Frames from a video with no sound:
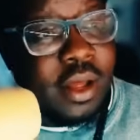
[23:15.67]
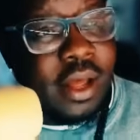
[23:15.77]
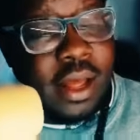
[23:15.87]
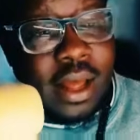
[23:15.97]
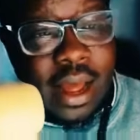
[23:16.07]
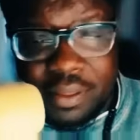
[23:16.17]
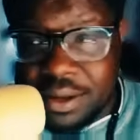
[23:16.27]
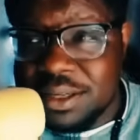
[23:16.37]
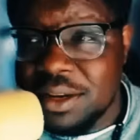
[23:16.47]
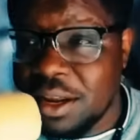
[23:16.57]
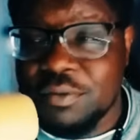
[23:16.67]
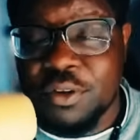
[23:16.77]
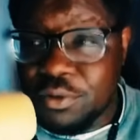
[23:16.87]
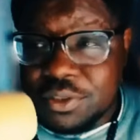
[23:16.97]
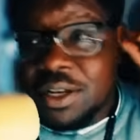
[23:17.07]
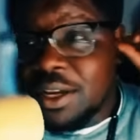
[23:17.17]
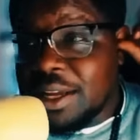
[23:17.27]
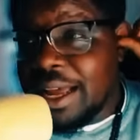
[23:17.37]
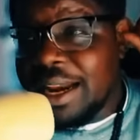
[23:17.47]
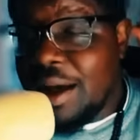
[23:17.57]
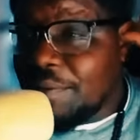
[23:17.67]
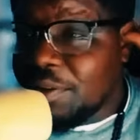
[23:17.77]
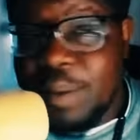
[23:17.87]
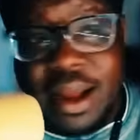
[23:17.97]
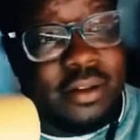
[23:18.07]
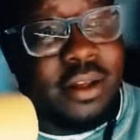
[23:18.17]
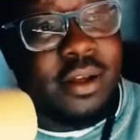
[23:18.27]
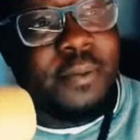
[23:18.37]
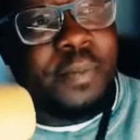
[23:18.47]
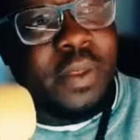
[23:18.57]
I think it's in interviews, and I'll have to go back and look.